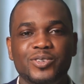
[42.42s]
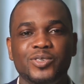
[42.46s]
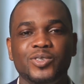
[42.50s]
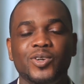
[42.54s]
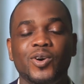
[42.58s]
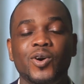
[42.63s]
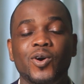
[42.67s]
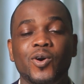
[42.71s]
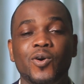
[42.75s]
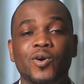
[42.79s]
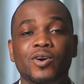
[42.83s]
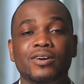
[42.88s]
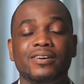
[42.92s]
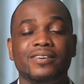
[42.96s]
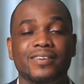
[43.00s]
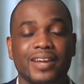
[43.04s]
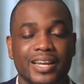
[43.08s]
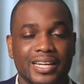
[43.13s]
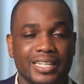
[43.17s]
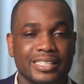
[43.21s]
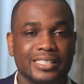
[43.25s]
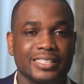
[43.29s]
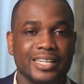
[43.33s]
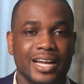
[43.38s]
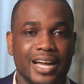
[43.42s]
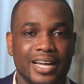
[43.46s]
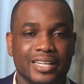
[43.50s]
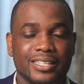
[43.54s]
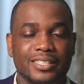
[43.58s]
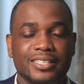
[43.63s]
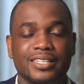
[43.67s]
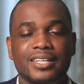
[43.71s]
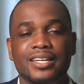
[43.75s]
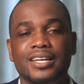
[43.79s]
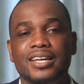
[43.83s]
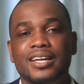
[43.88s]
or credit card
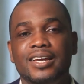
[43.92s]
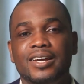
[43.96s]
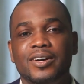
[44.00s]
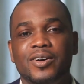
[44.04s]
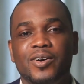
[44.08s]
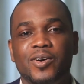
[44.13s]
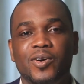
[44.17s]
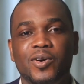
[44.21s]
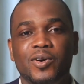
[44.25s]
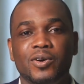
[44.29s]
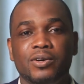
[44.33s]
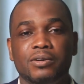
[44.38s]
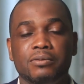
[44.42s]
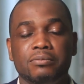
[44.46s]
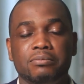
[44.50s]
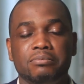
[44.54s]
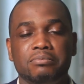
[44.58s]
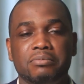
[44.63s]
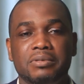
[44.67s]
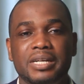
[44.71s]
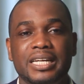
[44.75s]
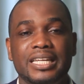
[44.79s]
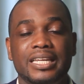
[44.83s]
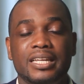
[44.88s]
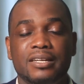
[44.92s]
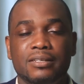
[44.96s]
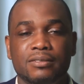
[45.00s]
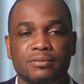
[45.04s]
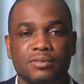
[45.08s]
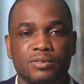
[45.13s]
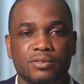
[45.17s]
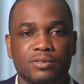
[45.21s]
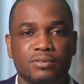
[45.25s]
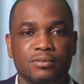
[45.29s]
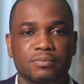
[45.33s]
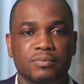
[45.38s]
or
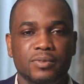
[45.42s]
any